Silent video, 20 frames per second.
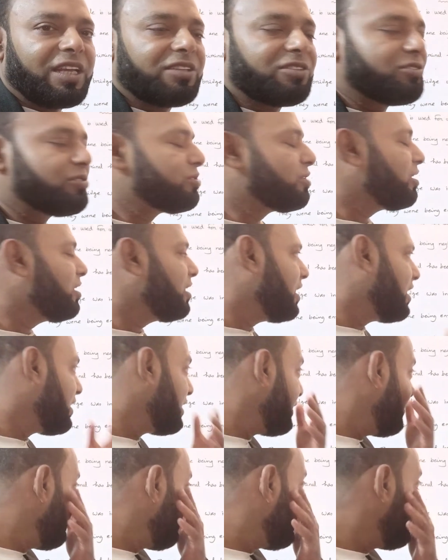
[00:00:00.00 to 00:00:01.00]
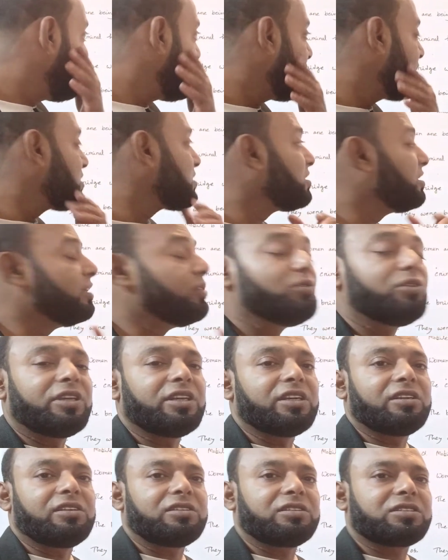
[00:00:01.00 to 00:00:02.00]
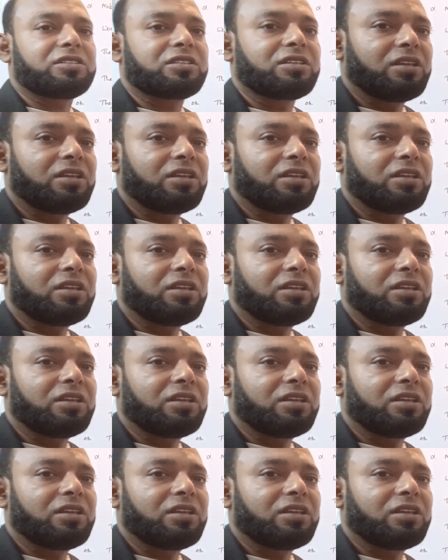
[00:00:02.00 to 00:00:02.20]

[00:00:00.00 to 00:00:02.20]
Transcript: as usual. And if you're just new here,